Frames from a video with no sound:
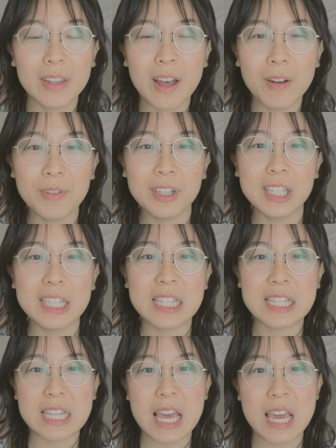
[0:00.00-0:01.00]
cannot really
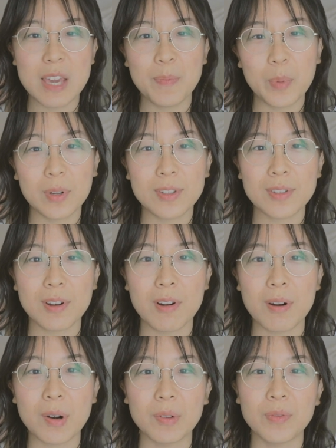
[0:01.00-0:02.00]
say books
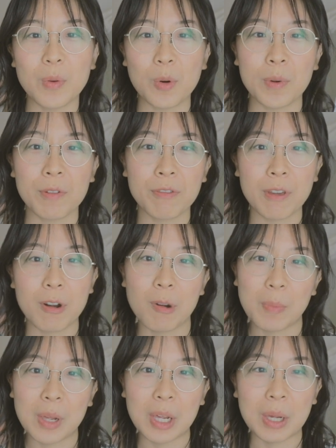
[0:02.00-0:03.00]
are a form of
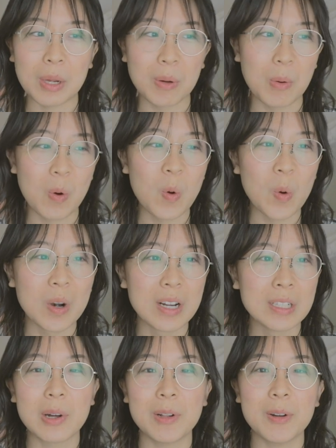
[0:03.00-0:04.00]
therapy or
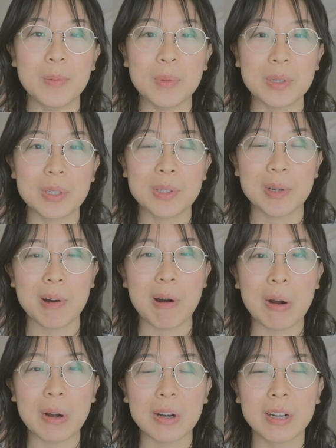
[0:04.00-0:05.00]
coloring books
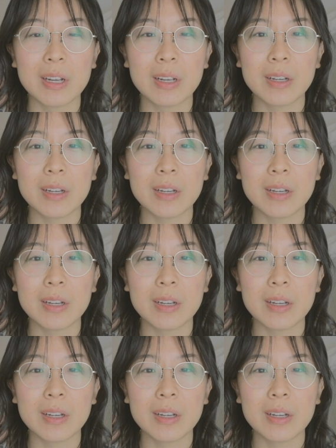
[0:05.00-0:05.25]
are